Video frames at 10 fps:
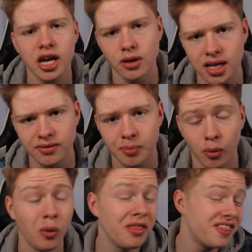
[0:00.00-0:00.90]

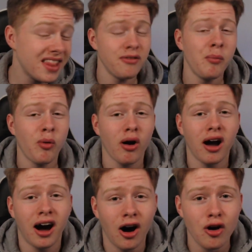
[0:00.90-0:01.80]
Liverpool. Liverpool are
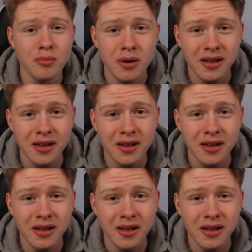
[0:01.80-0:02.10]
at home.